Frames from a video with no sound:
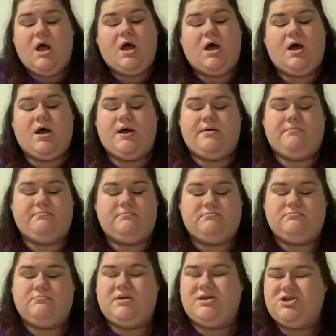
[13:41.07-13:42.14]

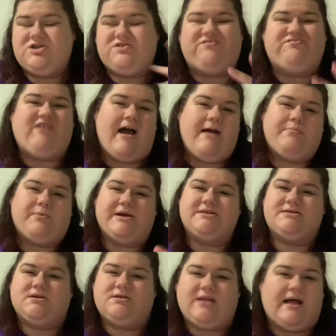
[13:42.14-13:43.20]
It just vibrates
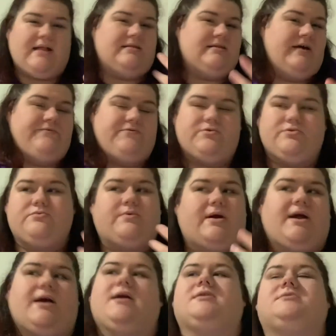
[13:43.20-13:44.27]
on that level
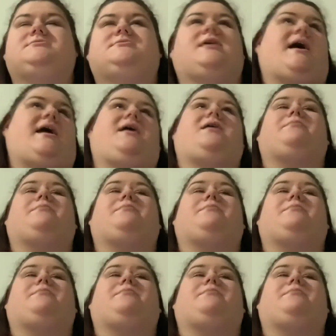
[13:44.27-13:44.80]
where it's like,